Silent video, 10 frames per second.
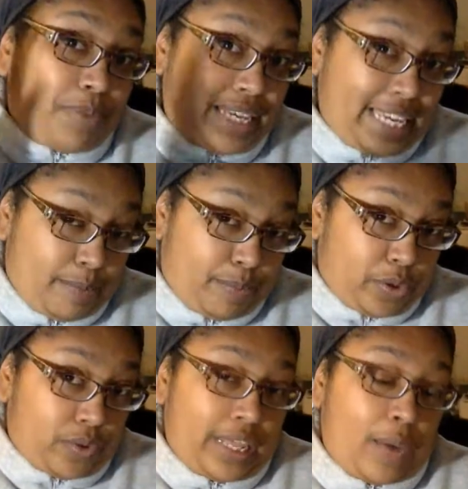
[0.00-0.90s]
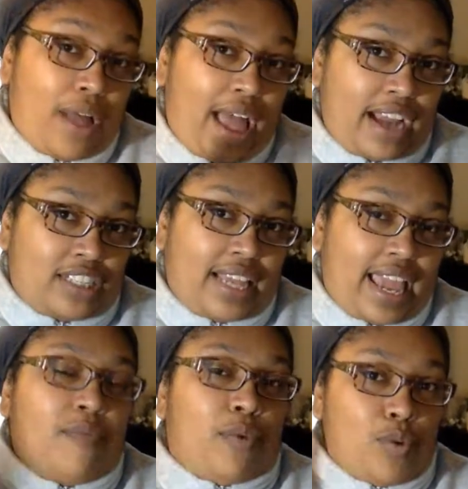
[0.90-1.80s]
people. They will actually
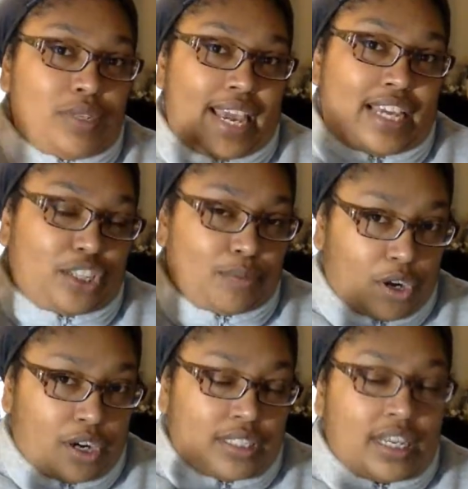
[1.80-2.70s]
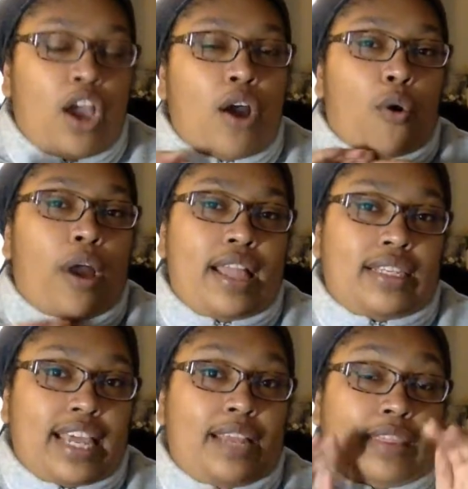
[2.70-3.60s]
have quotation marks
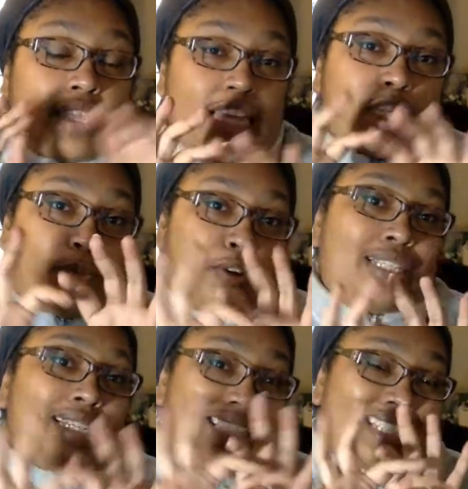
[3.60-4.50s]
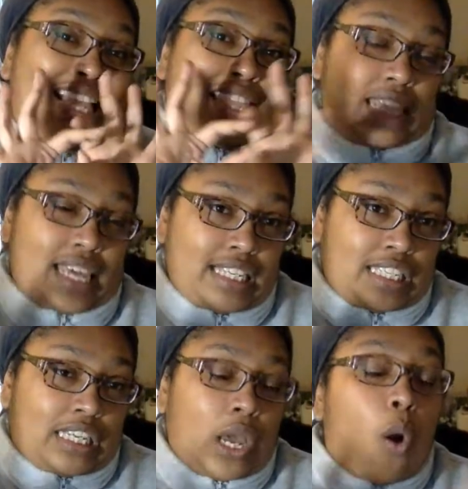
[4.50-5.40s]
and said this person said
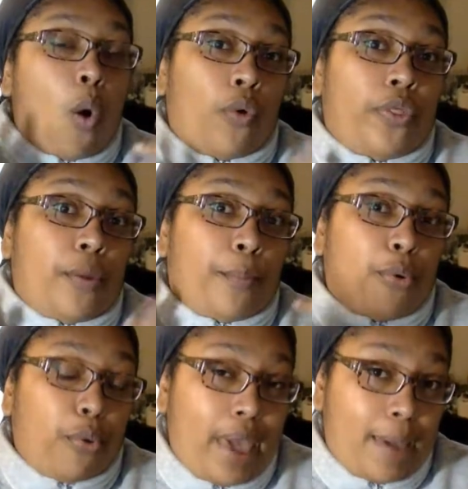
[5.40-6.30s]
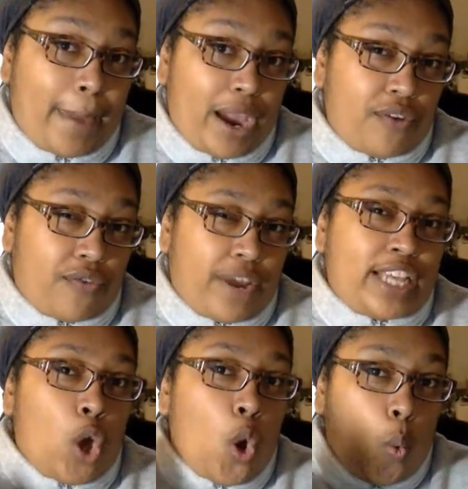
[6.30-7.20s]
this, or they're
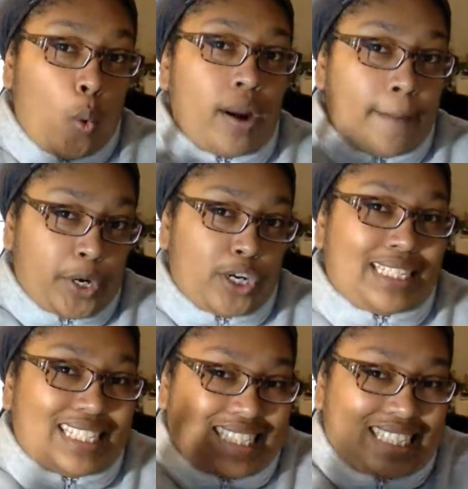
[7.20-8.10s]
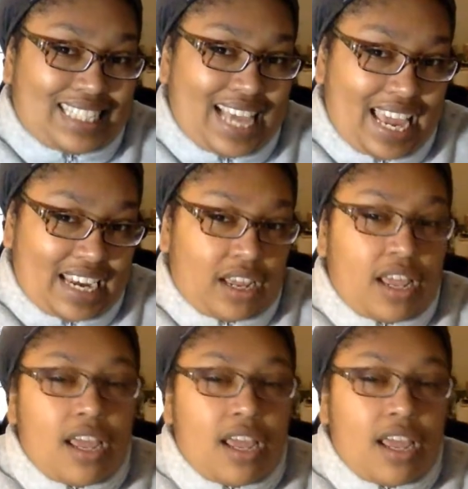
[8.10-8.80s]
paraphrase what a person said.